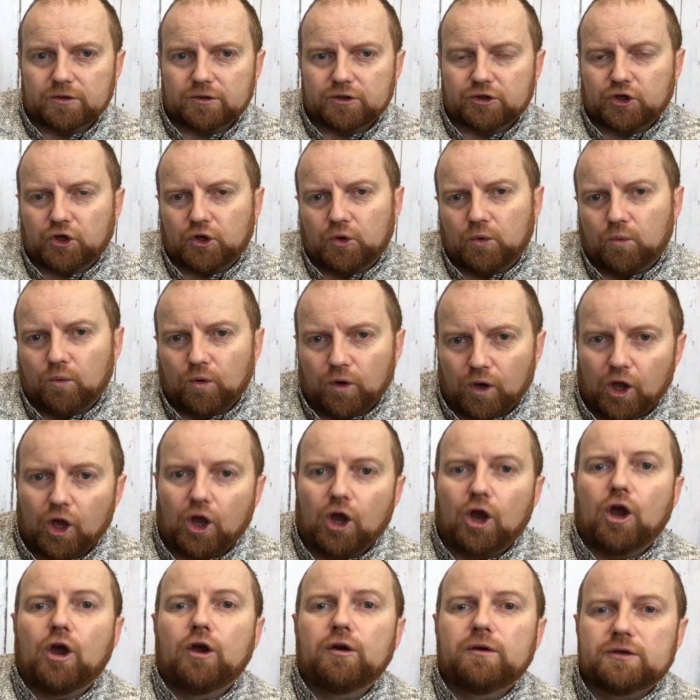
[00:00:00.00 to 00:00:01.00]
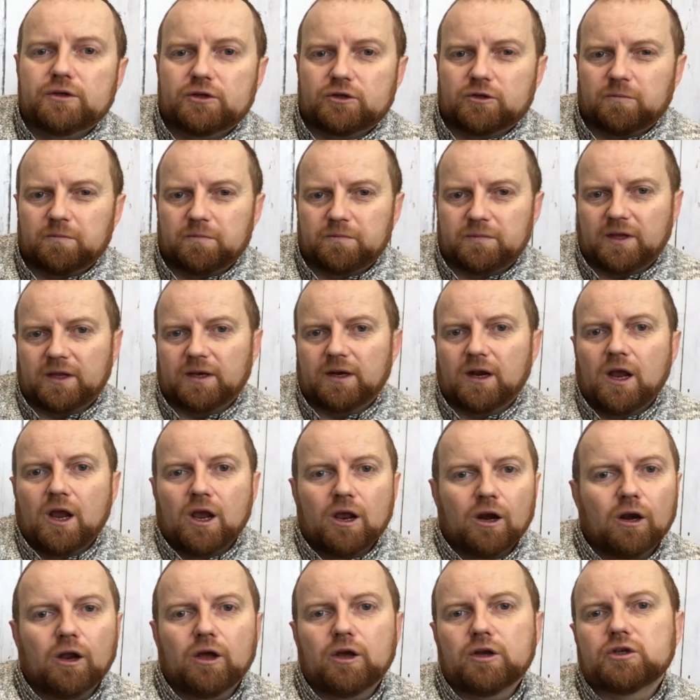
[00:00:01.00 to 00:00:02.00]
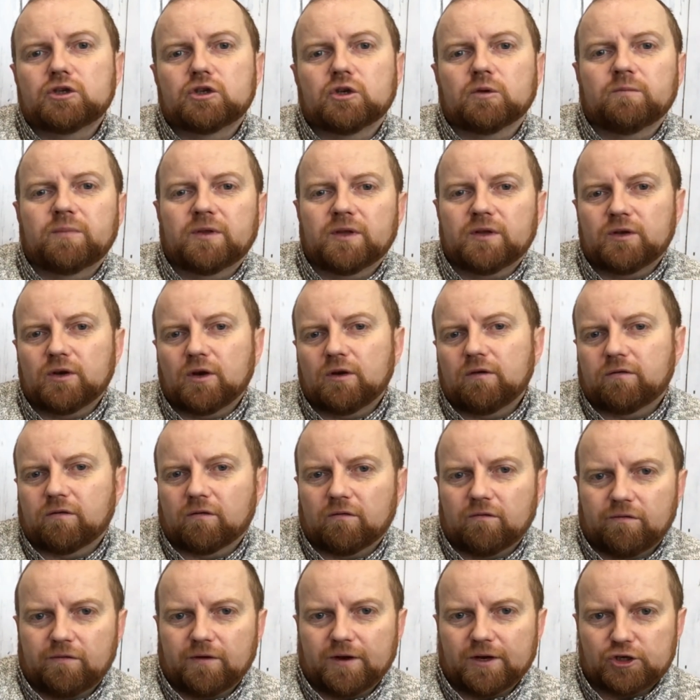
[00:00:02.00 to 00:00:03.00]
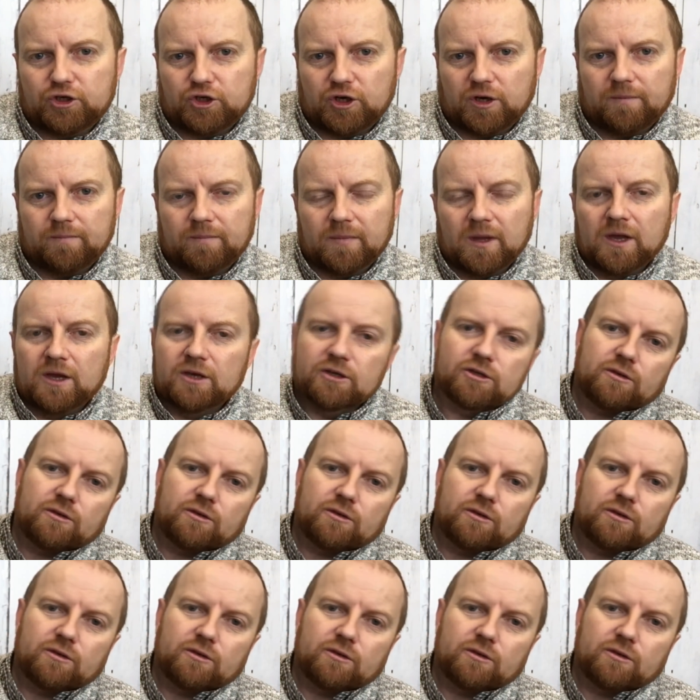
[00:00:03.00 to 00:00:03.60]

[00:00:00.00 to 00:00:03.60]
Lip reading: to learn something new from fishing.